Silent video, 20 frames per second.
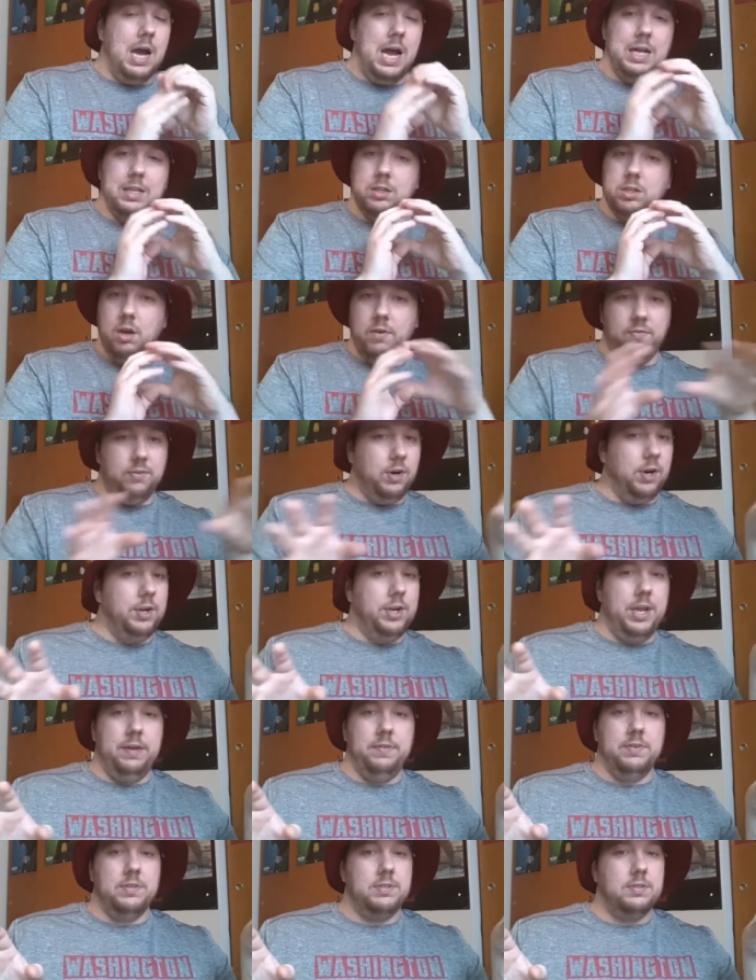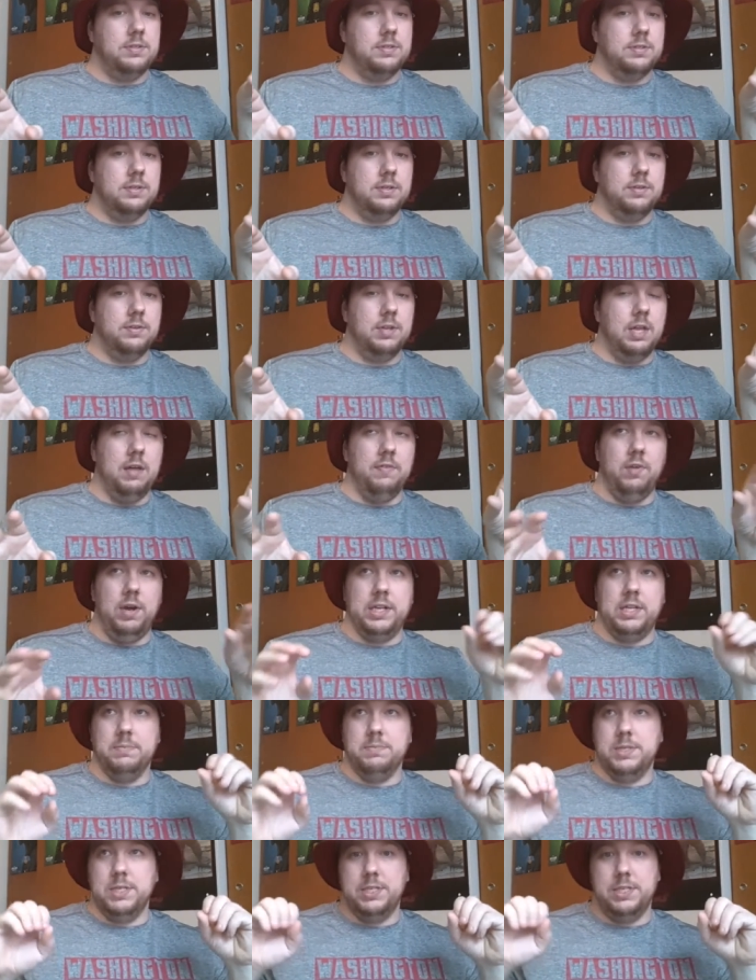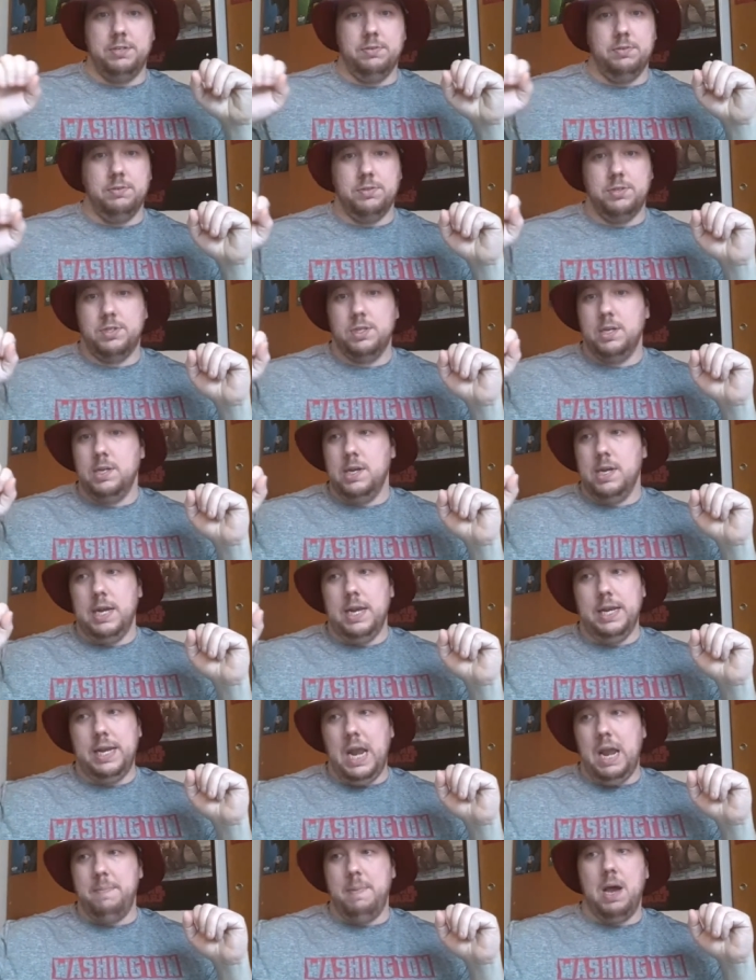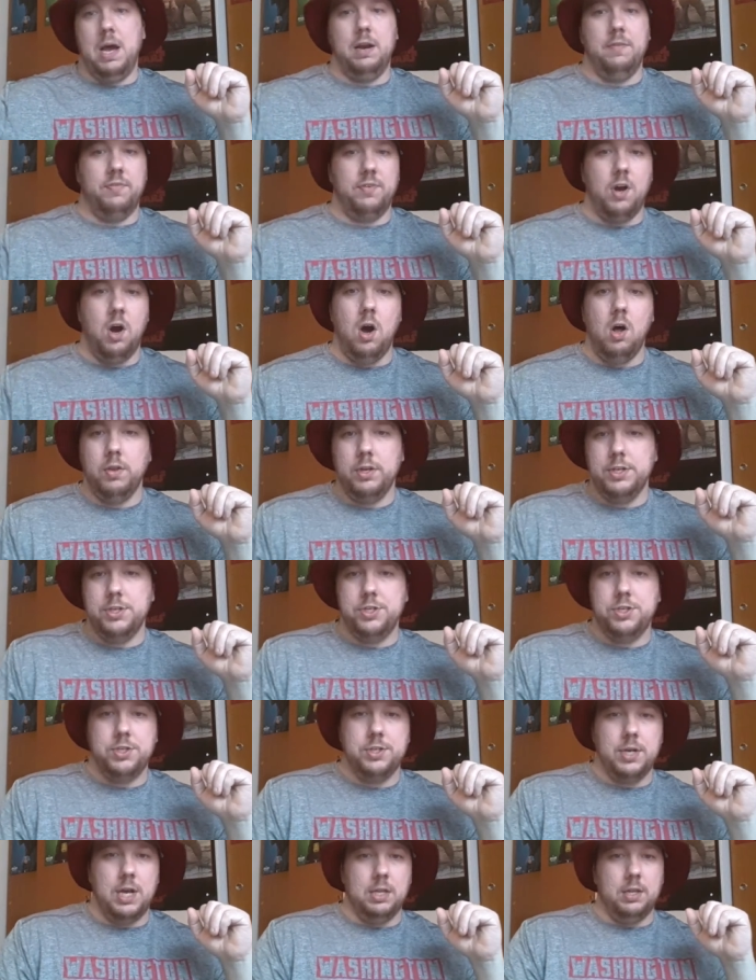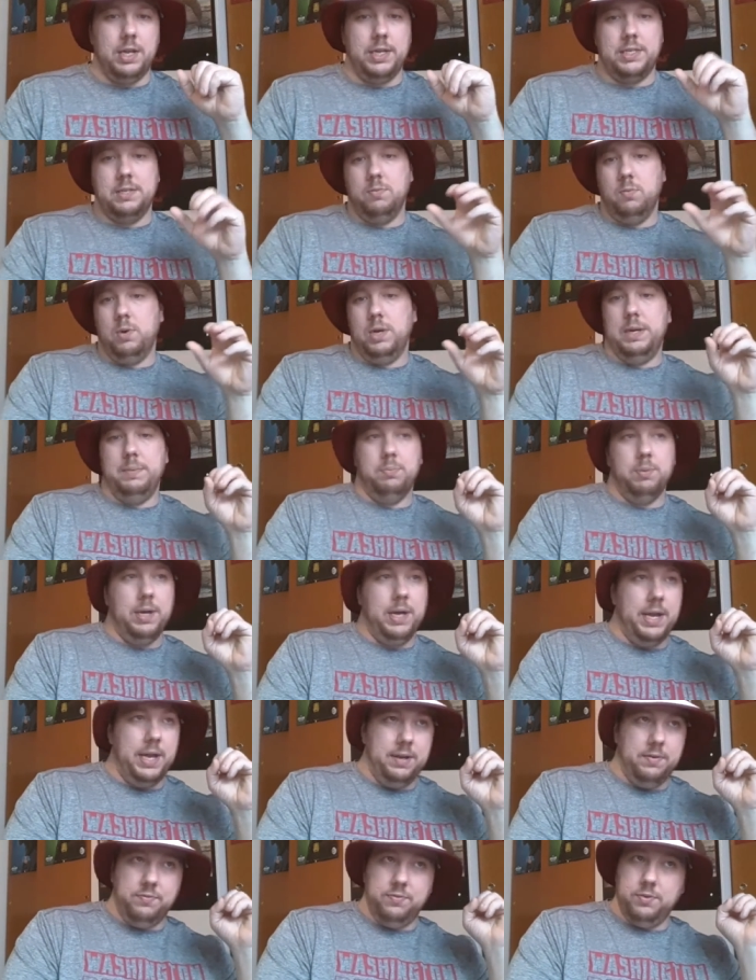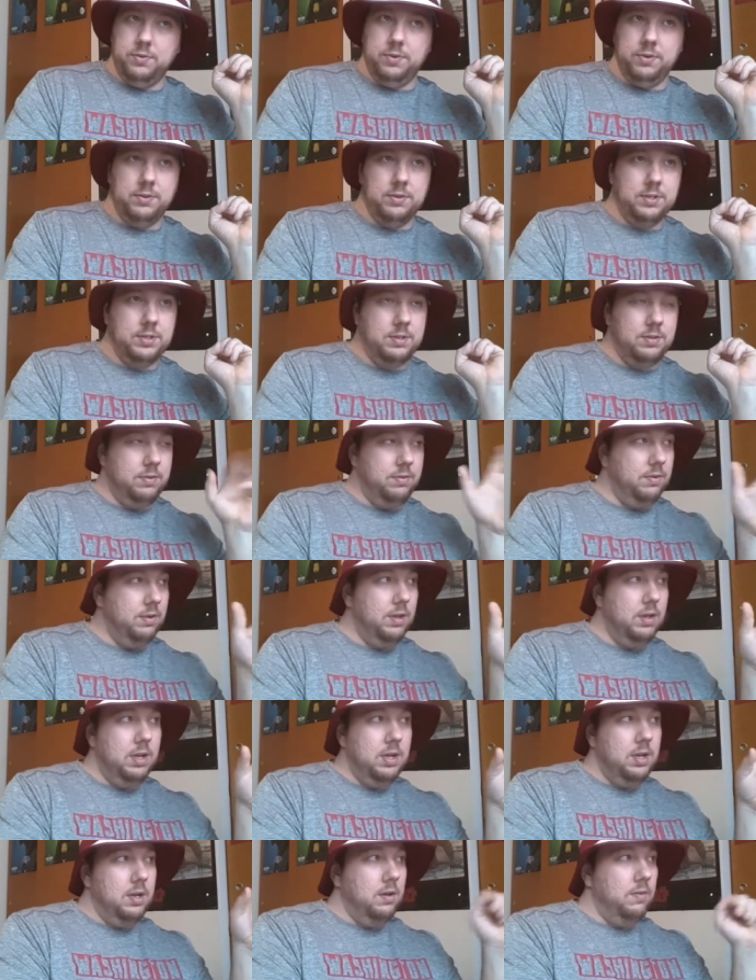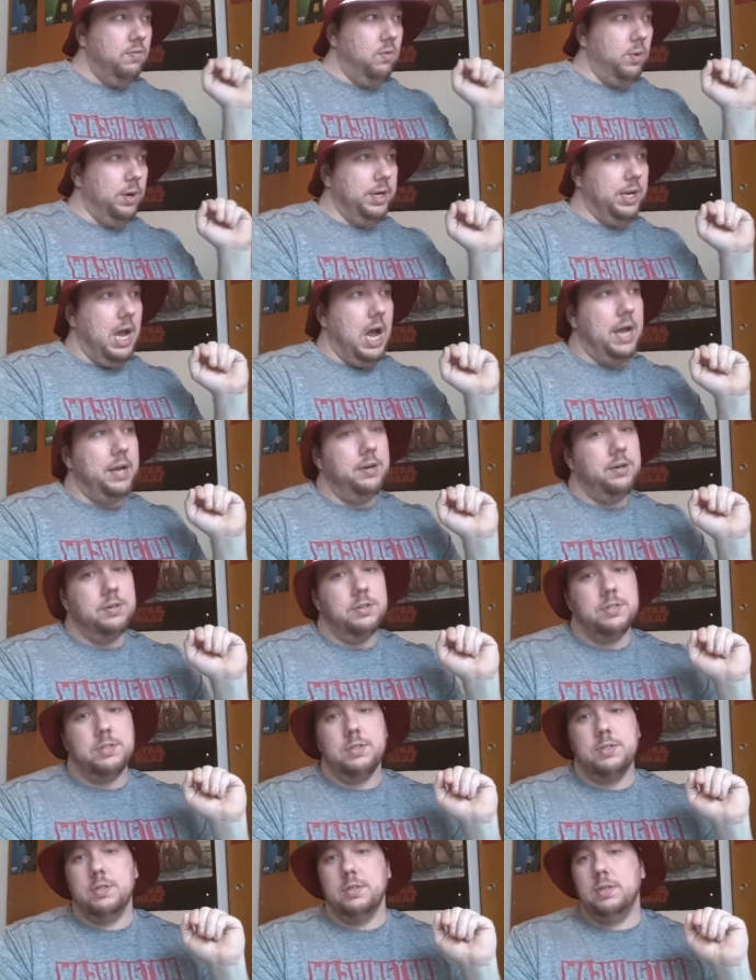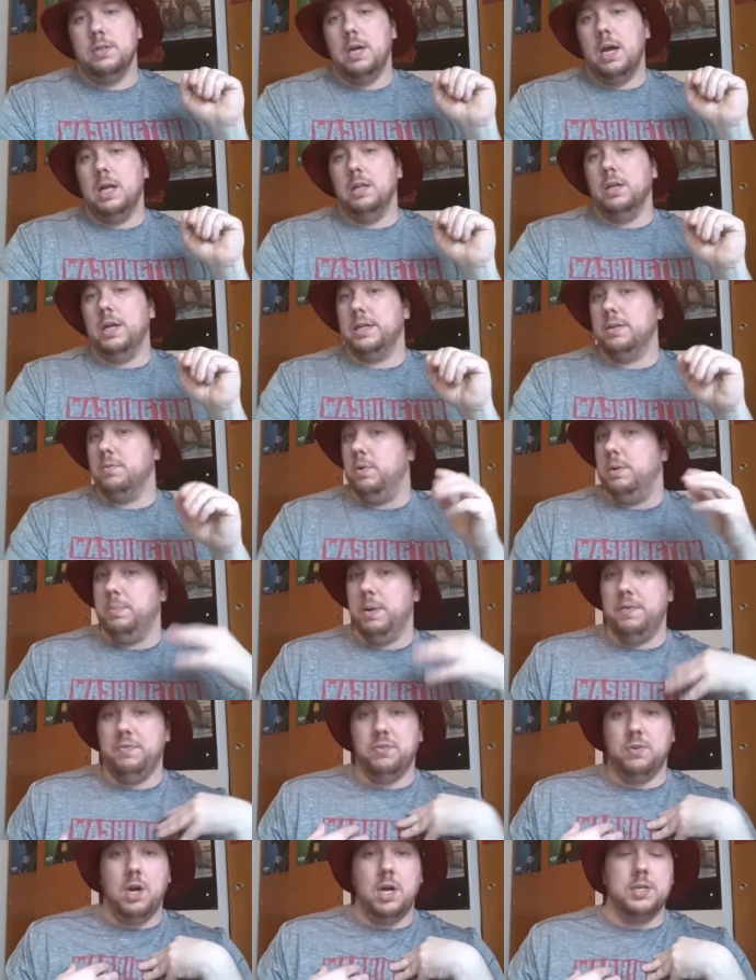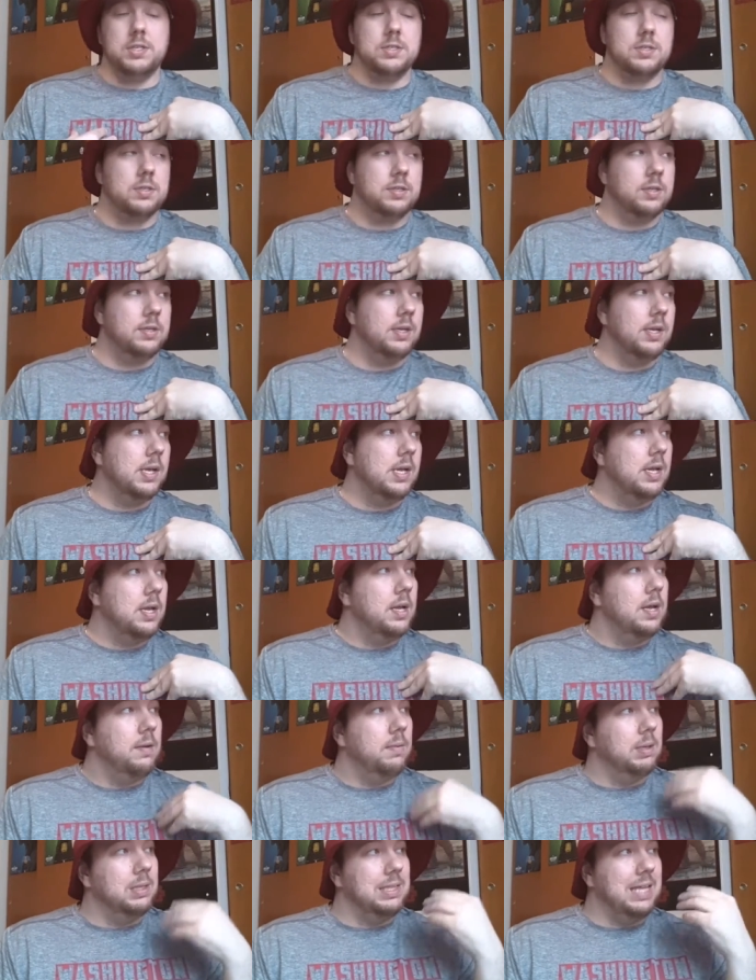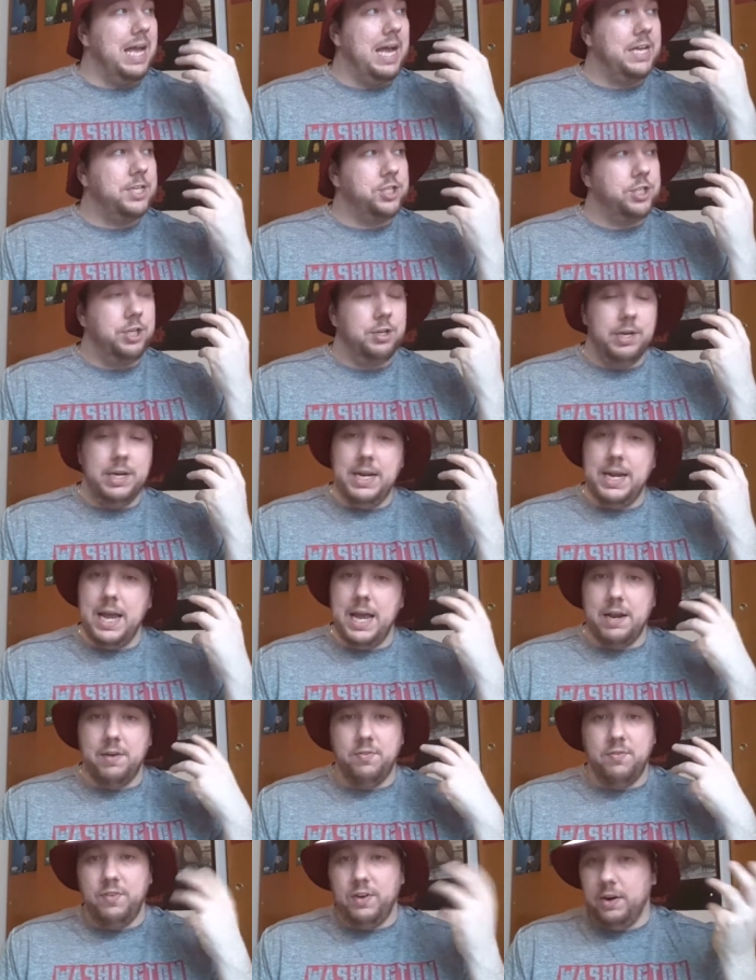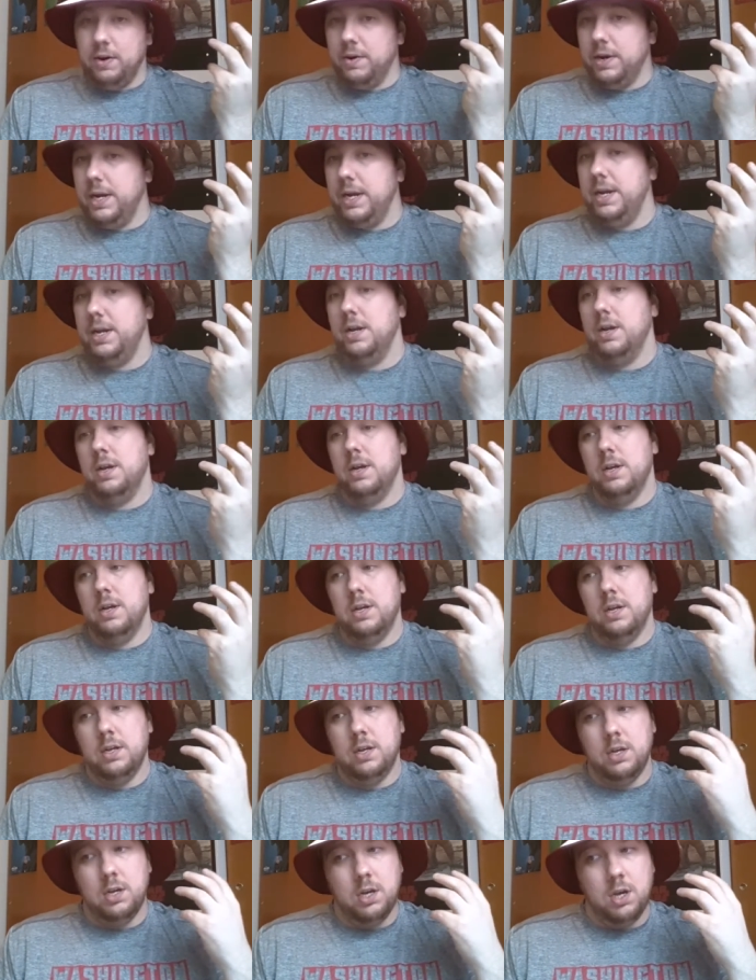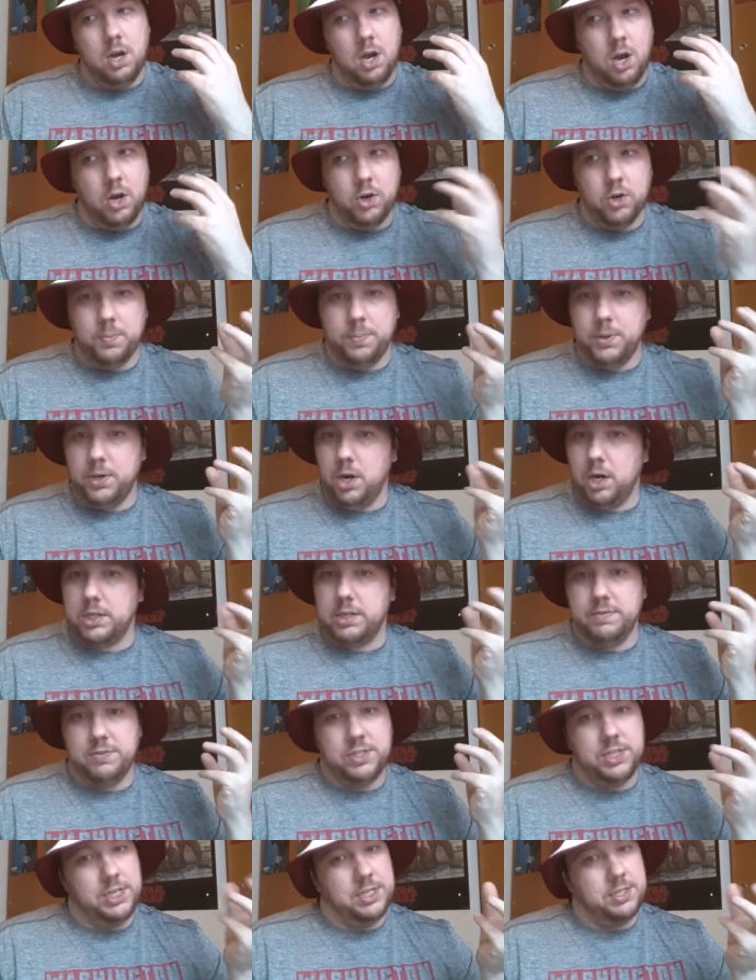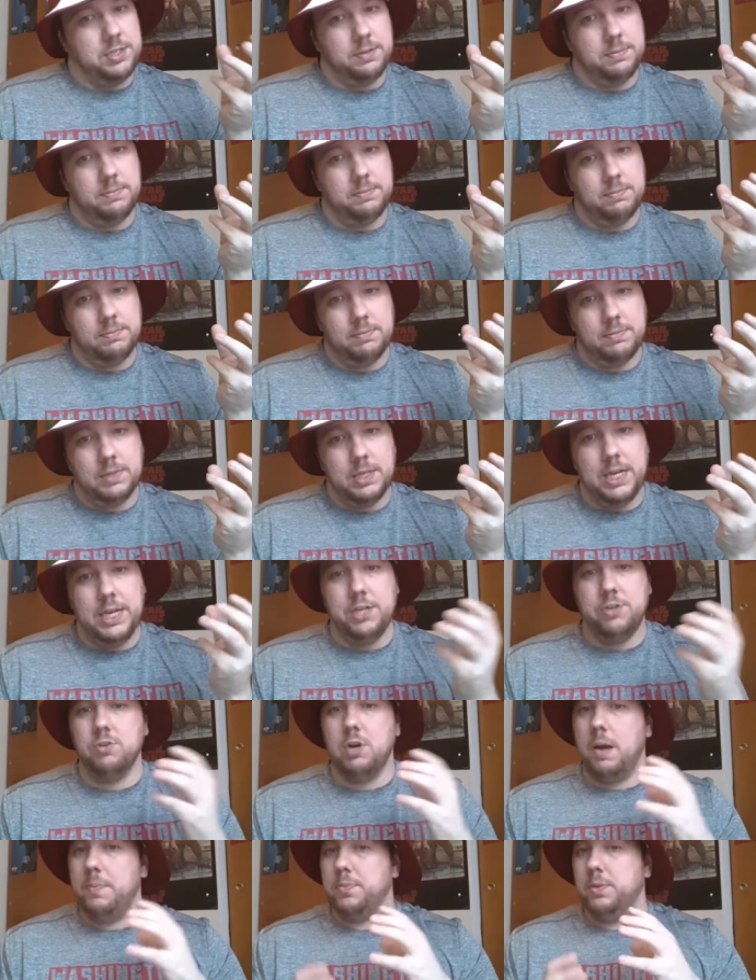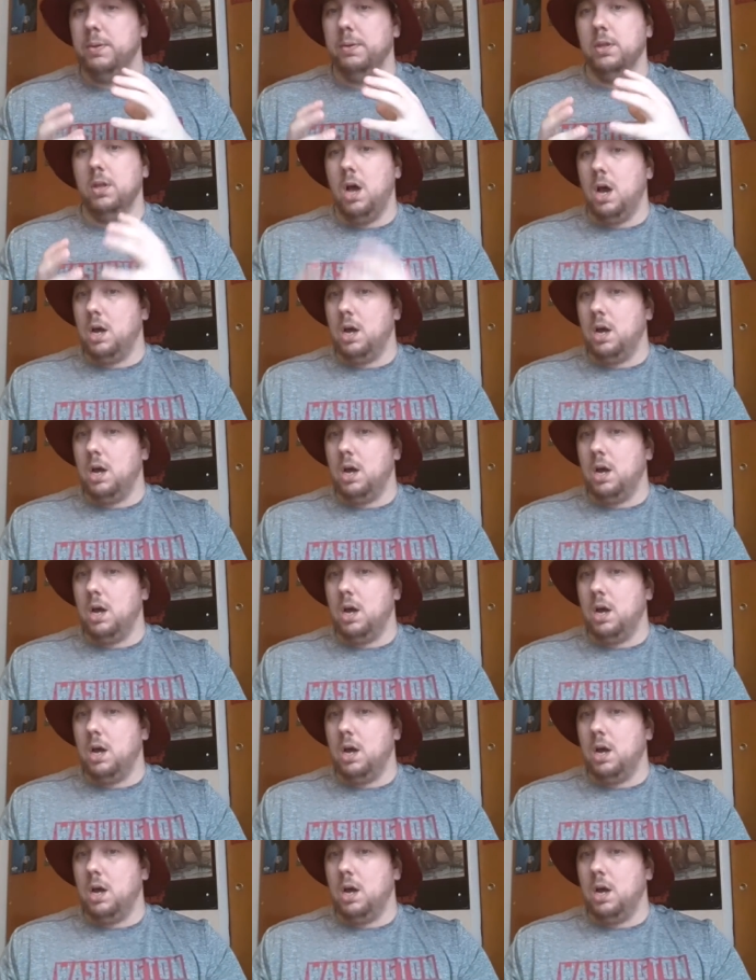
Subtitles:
I love Vernon Davis. I've liked him since he came out of college. I liked him when he played for the 49ers. I liked him when he played for us. But last year he had a very underproductive season. He dropped a